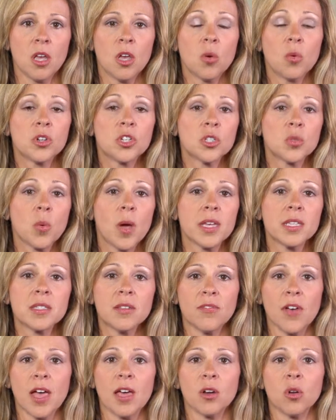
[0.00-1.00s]
which is why
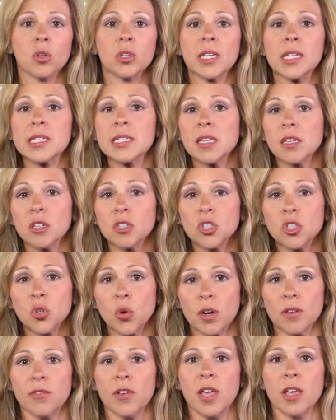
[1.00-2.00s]
Savant only tilts
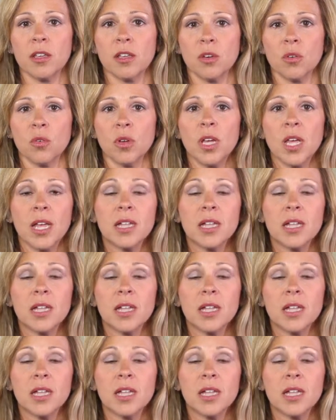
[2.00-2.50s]
toward value